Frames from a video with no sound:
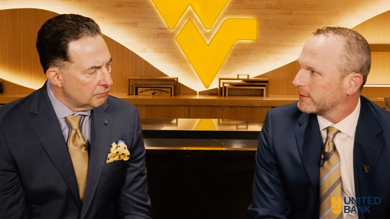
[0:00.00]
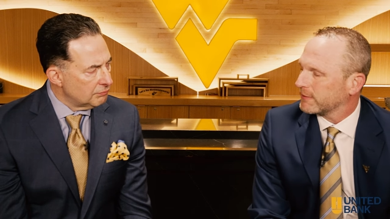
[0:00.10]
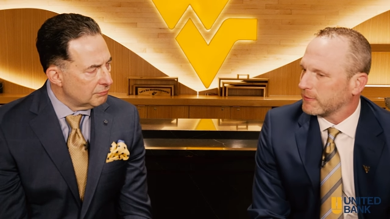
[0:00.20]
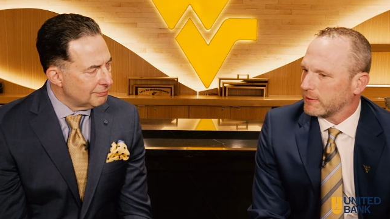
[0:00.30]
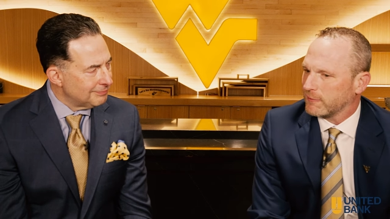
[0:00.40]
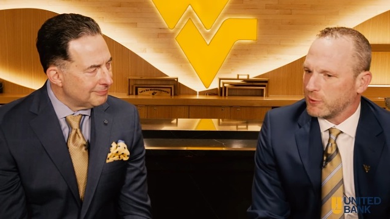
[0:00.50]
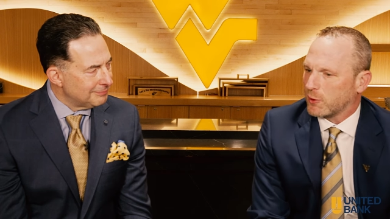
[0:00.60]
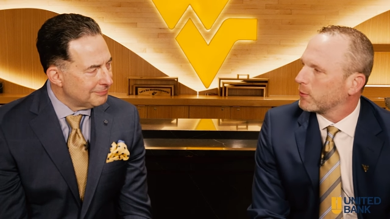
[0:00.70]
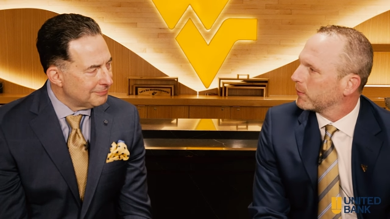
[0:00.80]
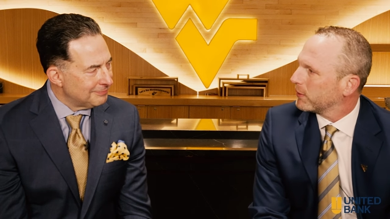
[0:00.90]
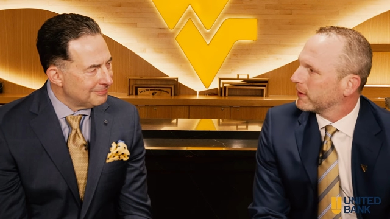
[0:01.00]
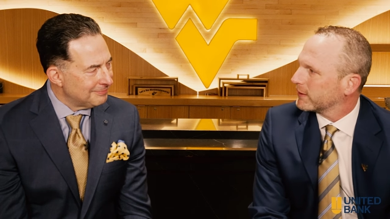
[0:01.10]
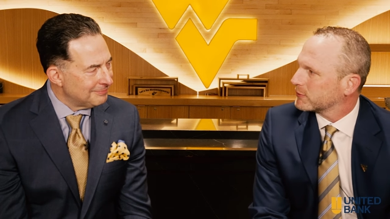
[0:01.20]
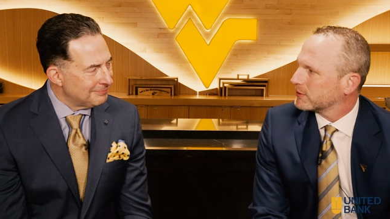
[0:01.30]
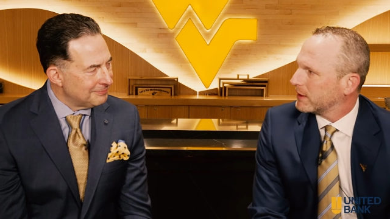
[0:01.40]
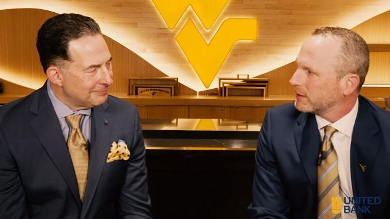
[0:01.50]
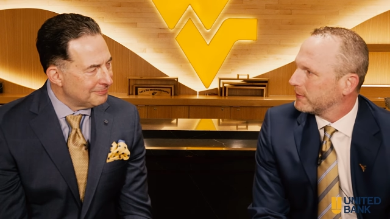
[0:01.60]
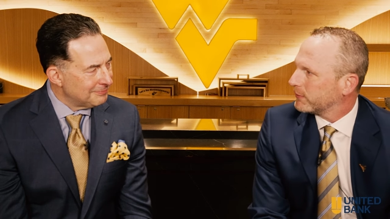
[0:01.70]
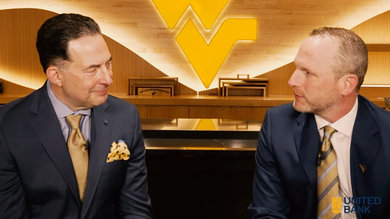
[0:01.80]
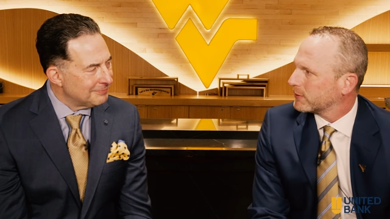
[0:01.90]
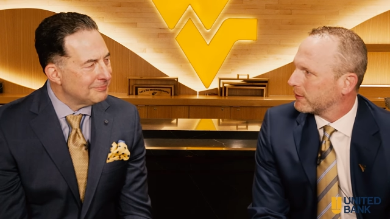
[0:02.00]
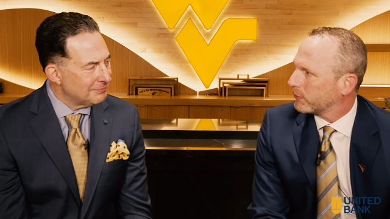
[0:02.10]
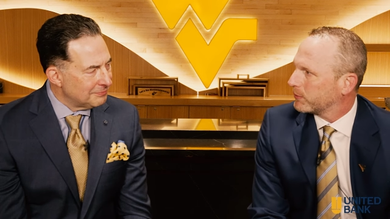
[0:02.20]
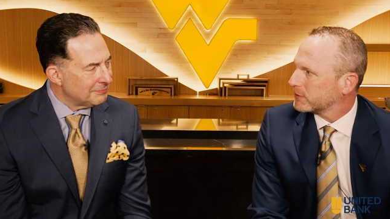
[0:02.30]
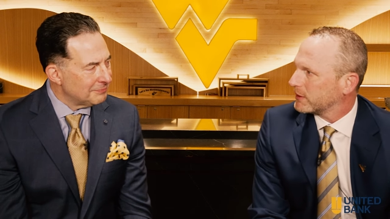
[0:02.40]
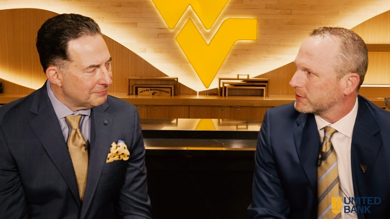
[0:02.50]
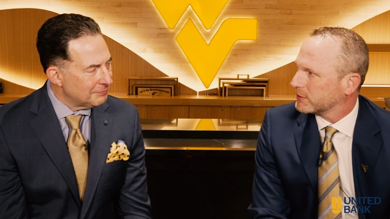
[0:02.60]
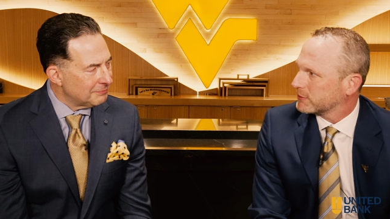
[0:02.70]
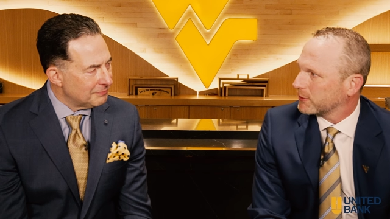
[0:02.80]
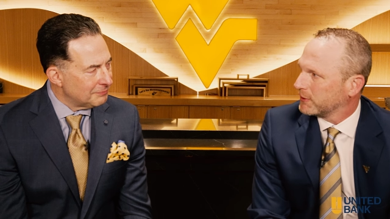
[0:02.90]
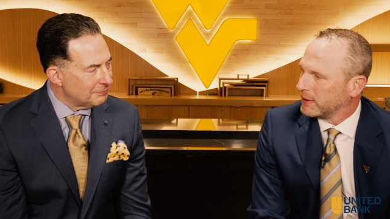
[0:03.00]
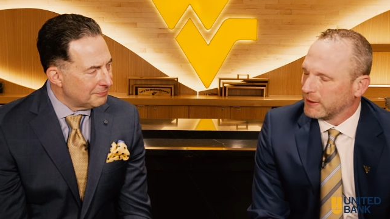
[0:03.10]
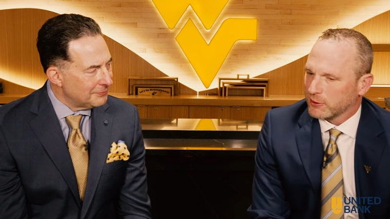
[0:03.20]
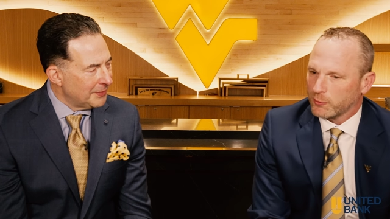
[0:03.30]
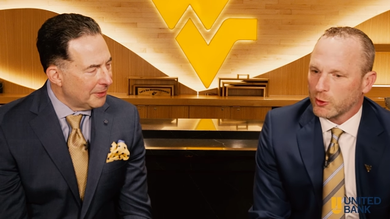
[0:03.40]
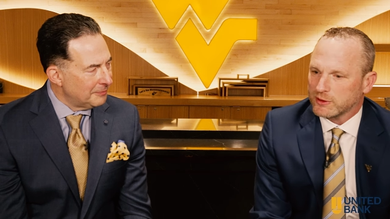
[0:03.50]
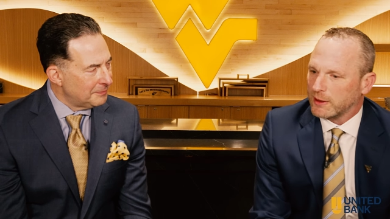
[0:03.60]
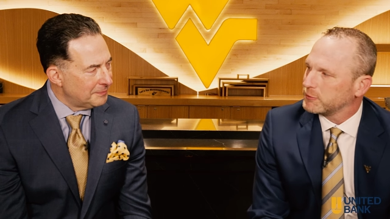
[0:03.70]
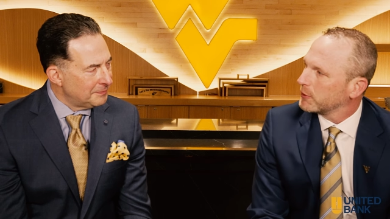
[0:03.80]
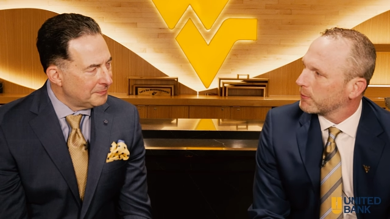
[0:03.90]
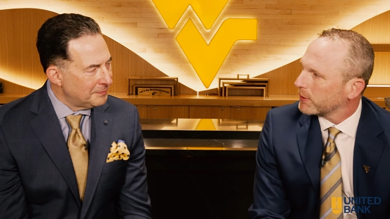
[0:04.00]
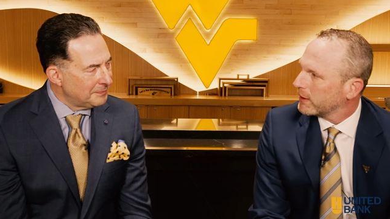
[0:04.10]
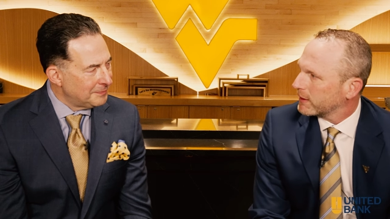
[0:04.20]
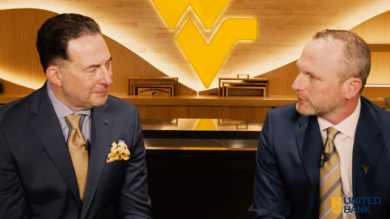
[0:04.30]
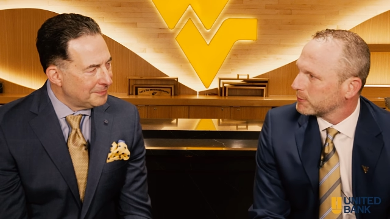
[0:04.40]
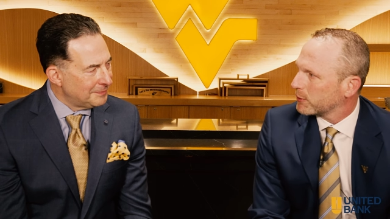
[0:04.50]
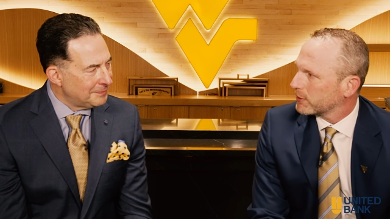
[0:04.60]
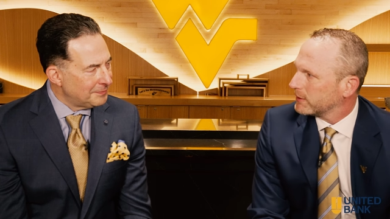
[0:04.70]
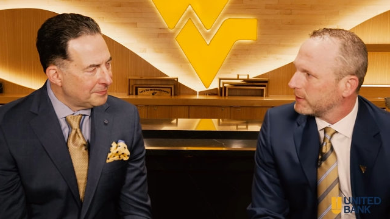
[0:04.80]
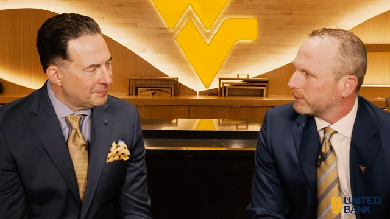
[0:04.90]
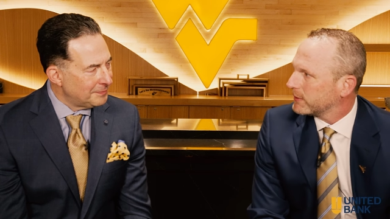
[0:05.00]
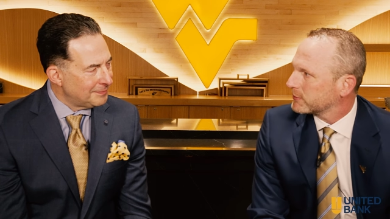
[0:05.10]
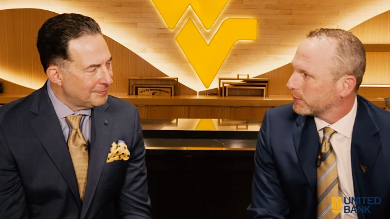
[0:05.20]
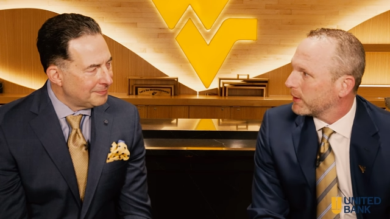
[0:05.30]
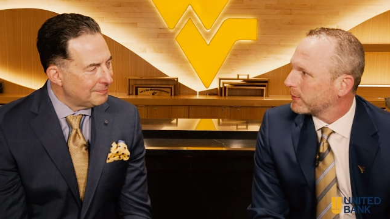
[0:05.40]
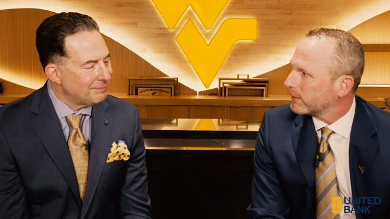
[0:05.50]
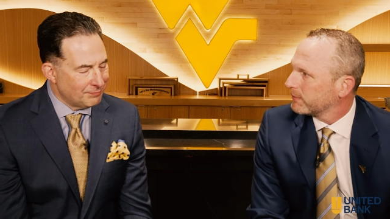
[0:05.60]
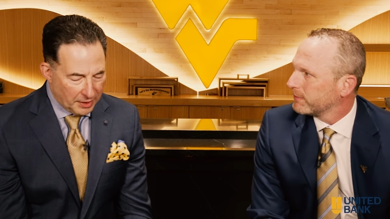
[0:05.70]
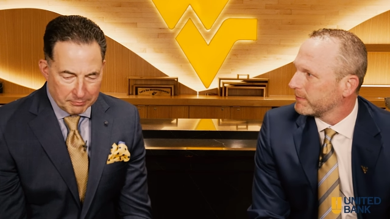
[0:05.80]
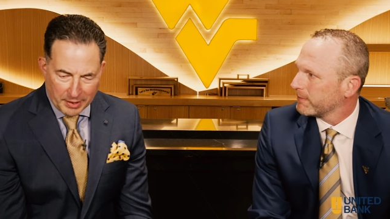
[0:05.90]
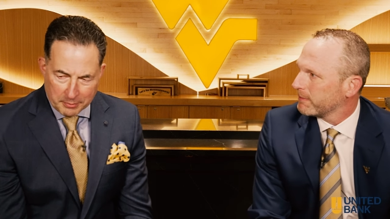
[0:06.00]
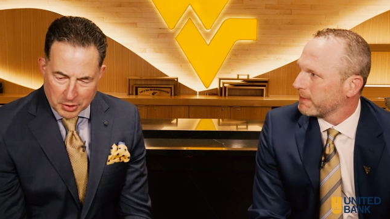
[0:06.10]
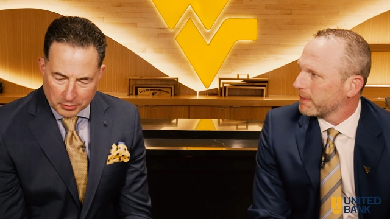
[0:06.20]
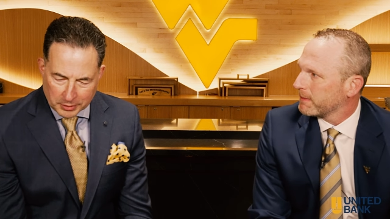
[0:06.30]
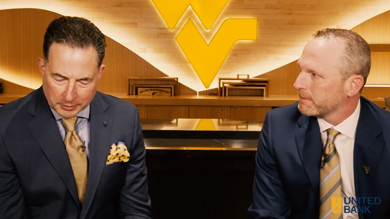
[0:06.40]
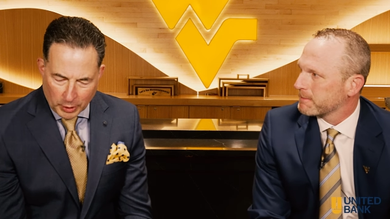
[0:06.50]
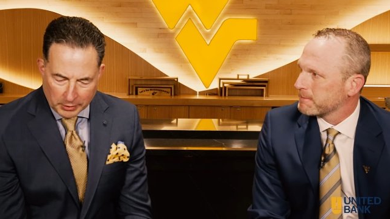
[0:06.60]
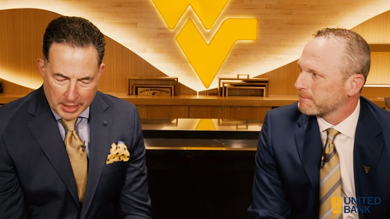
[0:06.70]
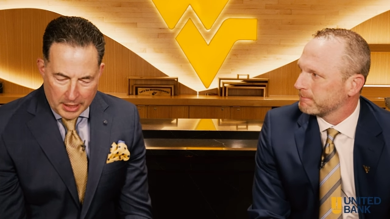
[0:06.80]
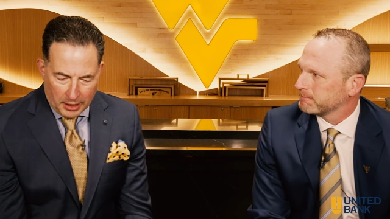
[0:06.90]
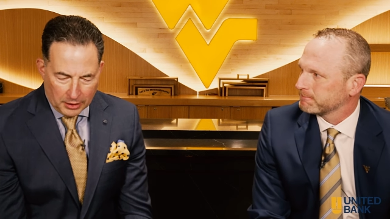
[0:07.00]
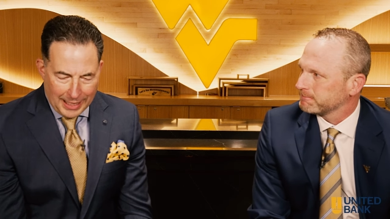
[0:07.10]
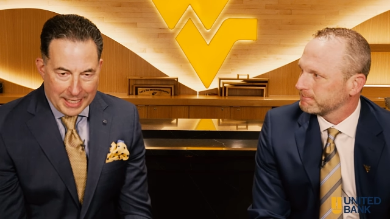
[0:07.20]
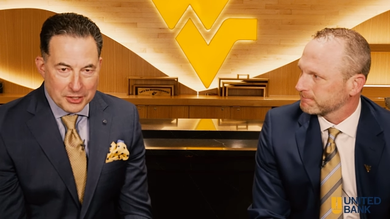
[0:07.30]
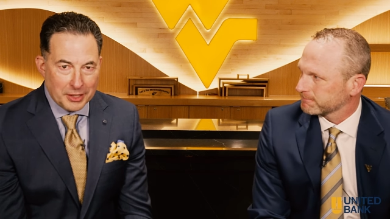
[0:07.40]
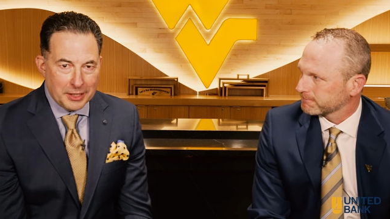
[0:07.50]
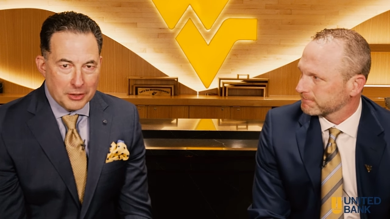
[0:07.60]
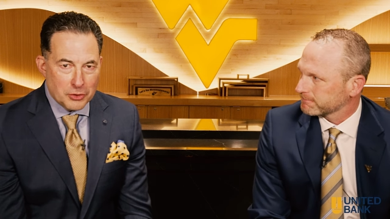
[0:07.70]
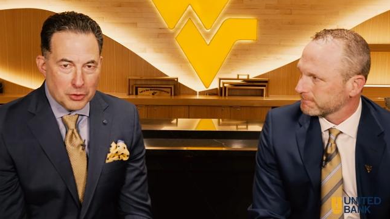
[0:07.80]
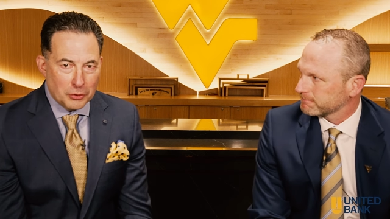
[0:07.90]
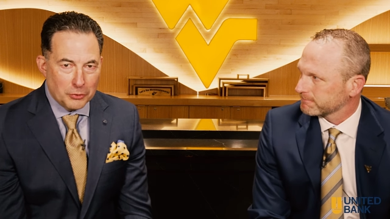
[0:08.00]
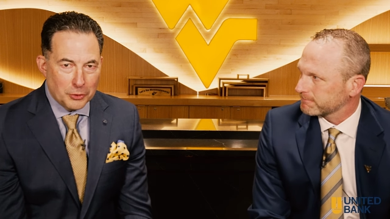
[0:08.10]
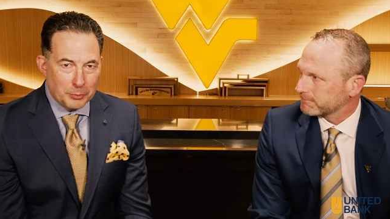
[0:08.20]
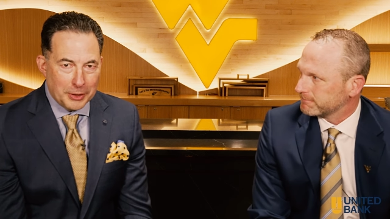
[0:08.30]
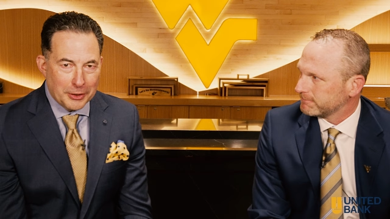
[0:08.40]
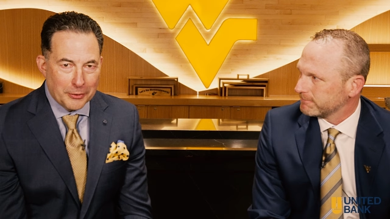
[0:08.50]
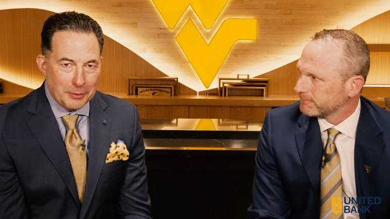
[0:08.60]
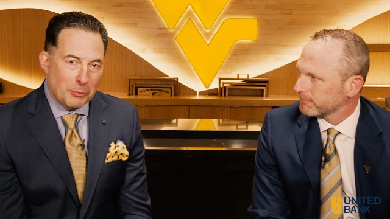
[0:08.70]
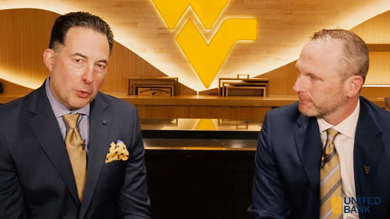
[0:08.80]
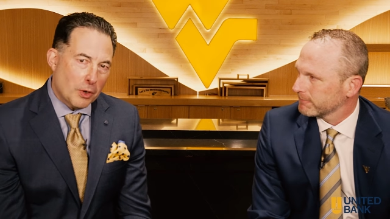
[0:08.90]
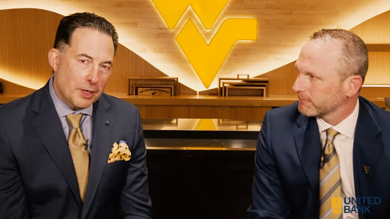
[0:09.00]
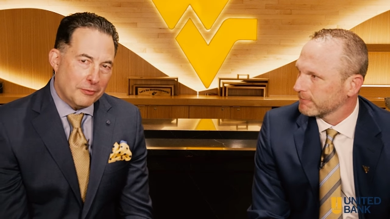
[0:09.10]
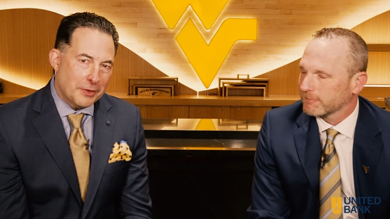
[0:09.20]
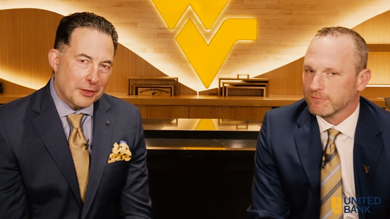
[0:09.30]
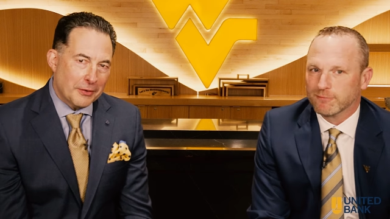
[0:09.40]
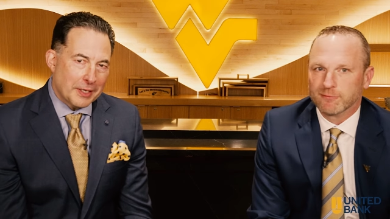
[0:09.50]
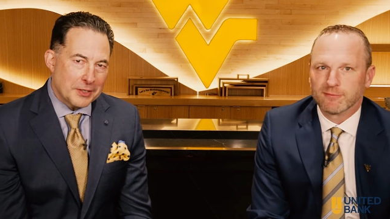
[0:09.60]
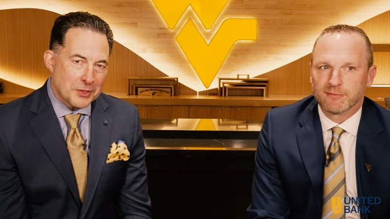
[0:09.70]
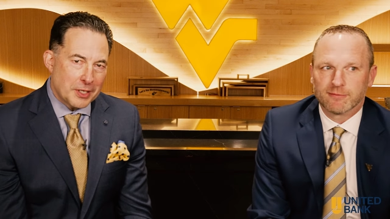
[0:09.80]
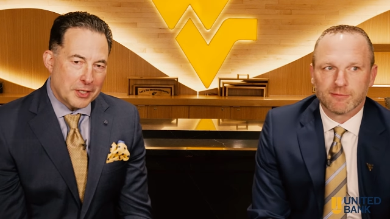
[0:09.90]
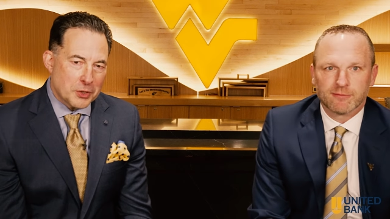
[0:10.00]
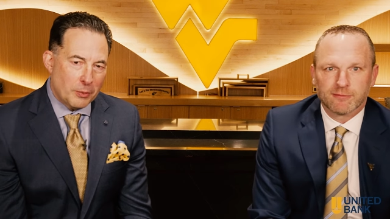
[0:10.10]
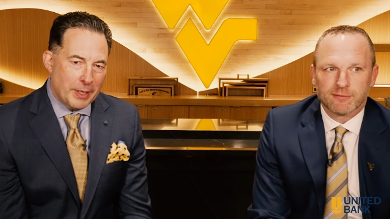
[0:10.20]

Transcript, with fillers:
Speaker 1: uh, you don't want to play against a set defense on every possession. So the more times you can play against a broken defense, the better.
Speaker 2: Yeah, absolutely. Well, a lot to get into. You'll be hearing more of Darian as the days go